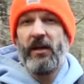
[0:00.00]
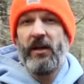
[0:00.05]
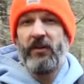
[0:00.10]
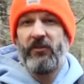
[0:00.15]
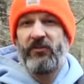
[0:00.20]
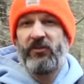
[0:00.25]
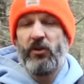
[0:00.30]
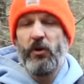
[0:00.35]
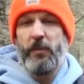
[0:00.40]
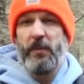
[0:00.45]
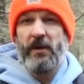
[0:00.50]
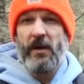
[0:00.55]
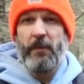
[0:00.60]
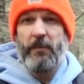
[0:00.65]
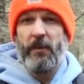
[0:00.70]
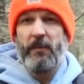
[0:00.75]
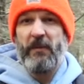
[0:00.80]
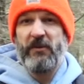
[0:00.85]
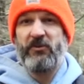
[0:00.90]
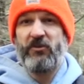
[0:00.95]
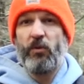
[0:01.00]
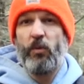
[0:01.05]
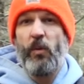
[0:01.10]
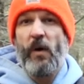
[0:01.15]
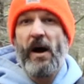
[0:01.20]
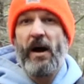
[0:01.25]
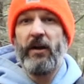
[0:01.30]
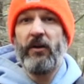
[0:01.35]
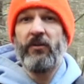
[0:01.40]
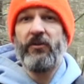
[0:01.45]
And scooping up a bunch of
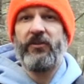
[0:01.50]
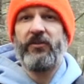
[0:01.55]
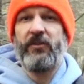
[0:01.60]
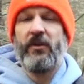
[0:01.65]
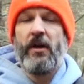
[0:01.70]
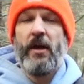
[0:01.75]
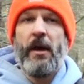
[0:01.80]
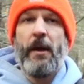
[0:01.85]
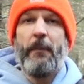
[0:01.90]
wilds.